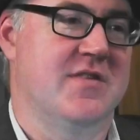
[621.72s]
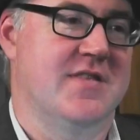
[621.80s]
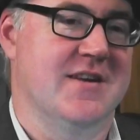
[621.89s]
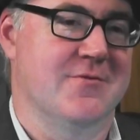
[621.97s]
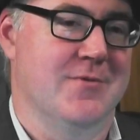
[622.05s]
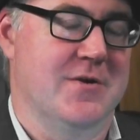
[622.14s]
a
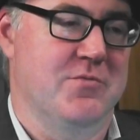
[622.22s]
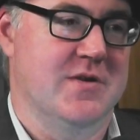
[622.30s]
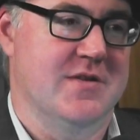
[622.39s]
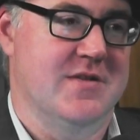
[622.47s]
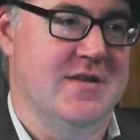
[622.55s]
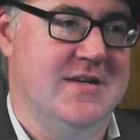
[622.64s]
thing where
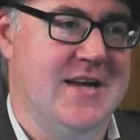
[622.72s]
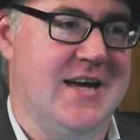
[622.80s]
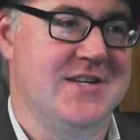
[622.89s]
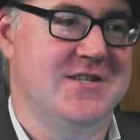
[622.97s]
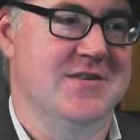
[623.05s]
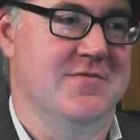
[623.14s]
whether the
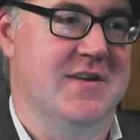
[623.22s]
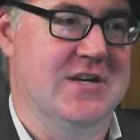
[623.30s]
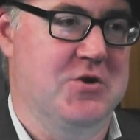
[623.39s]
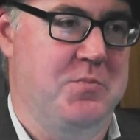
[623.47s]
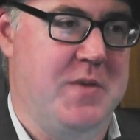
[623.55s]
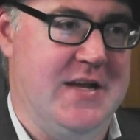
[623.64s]
Dutch
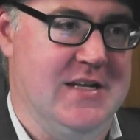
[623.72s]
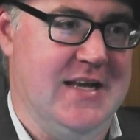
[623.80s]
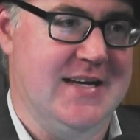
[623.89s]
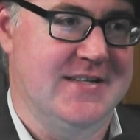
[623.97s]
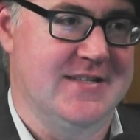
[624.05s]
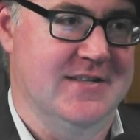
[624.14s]
invented or Ben
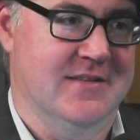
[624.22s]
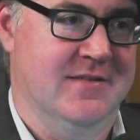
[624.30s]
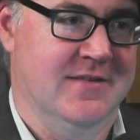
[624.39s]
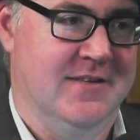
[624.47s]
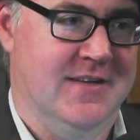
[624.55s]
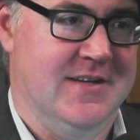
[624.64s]
Lexcen
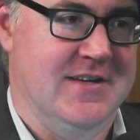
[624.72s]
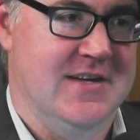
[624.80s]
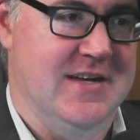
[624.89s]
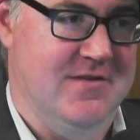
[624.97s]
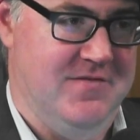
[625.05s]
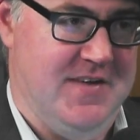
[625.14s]

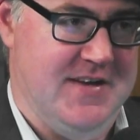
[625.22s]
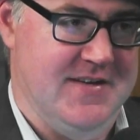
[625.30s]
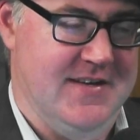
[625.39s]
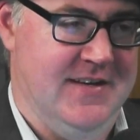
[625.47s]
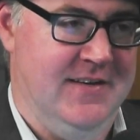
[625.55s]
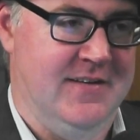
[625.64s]

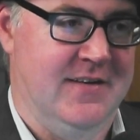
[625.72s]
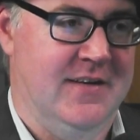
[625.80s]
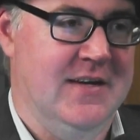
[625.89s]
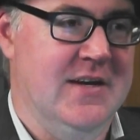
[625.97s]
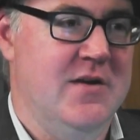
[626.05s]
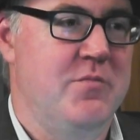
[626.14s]
invented it
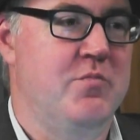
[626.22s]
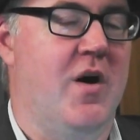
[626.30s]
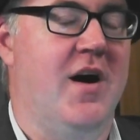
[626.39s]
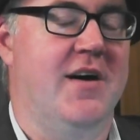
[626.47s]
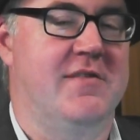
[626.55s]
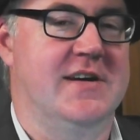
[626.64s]

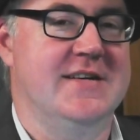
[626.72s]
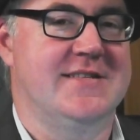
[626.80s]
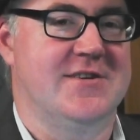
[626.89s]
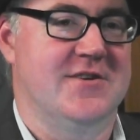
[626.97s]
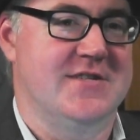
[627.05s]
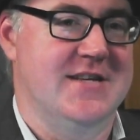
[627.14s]
my
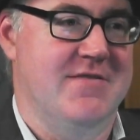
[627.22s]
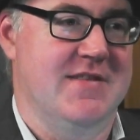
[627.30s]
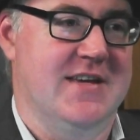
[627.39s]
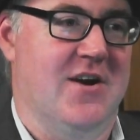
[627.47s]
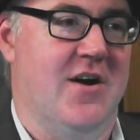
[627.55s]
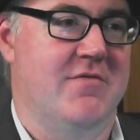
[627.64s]
research and
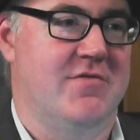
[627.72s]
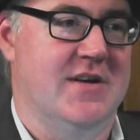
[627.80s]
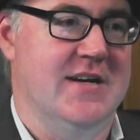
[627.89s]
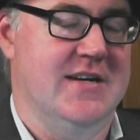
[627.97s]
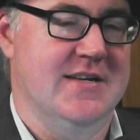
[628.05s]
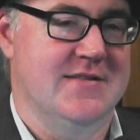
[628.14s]
everything I've
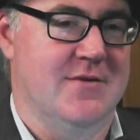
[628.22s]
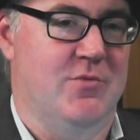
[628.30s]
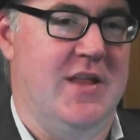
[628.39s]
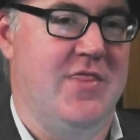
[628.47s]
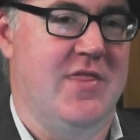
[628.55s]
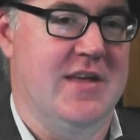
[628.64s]
read is the
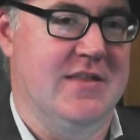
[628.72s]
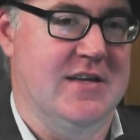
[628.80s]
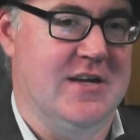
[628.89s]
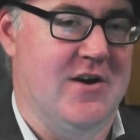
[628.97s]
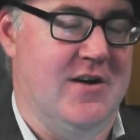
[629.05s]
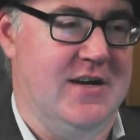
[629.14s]
one thing
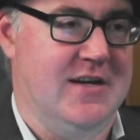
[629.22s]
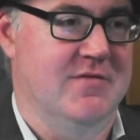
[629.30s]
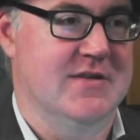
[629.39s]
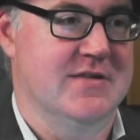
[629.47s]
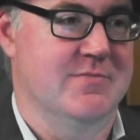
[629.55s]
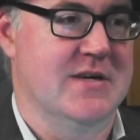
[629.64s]
that kind of
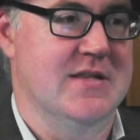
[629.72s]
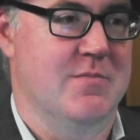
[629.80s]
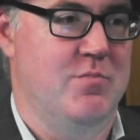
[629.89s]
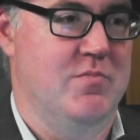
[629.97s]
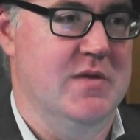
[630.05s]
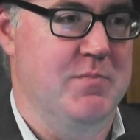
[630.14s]
convinces me that
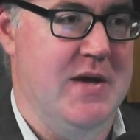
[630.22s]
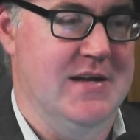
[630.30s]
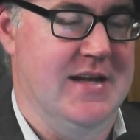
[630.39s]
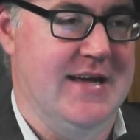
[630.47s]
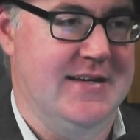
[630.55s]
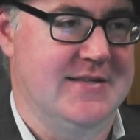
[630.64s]

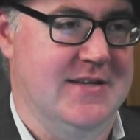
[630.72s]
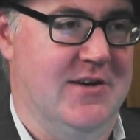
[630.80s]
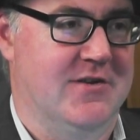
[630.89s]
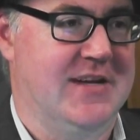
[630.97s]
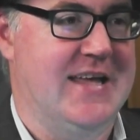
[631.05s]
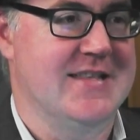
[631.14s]
Ben Lex, and
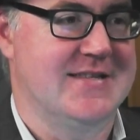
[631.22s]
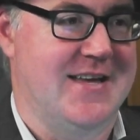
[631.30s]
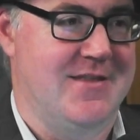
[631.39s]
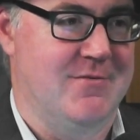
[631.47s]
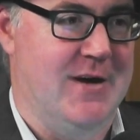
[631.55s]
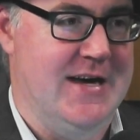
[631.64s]
I'll get this out
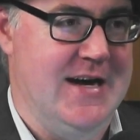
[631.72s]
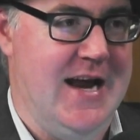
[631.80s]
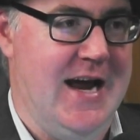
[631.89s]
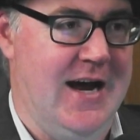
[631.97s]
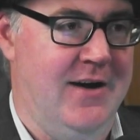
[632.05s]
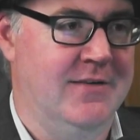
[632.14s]
of the way
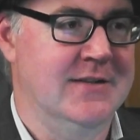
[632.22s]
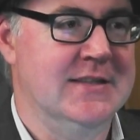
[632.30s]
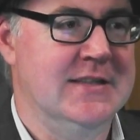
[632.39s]
now,